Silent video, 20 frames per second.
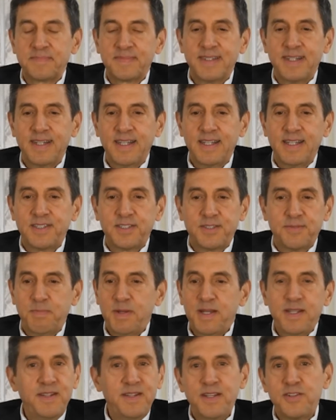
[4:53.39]
it's
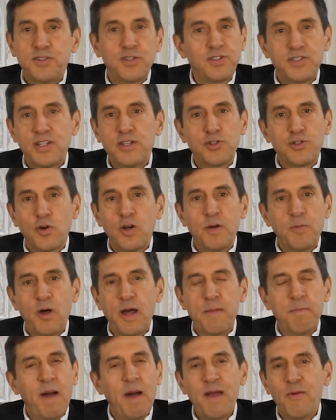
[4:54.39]
been just enjoyable.
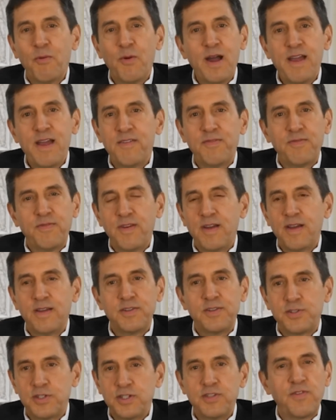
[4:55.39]
And my wife,
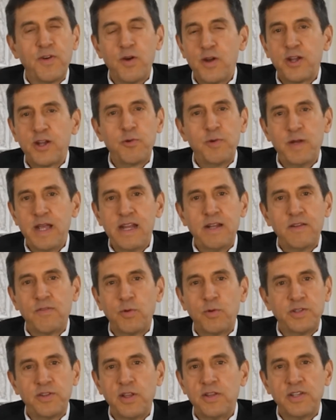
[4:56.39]
she's very creative
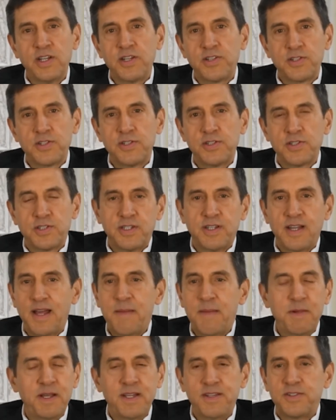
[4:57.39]
with the dishes. I
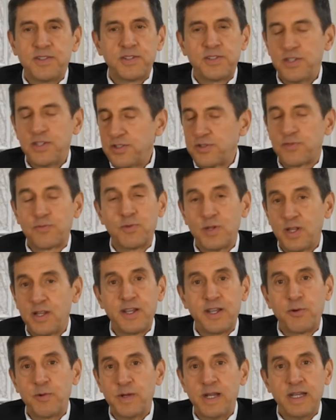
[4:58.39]
mean, she's really
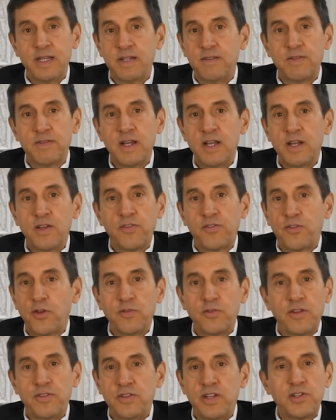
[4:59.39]
creative. So the
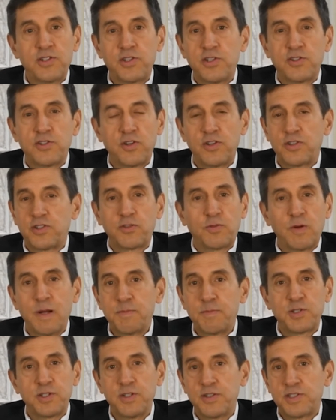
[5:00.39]
dishes are
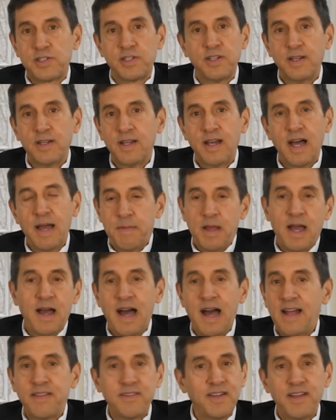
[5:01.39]
scrumptious. I mean,
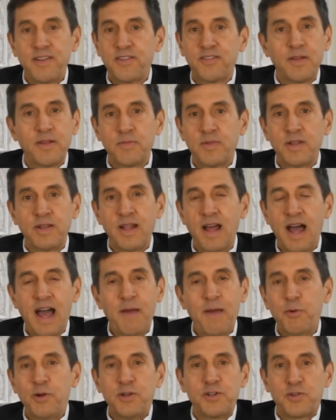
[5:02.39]
I'll tell you something. I
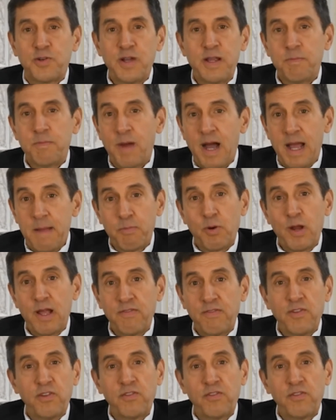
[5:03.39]
wouldn't trade my breakfast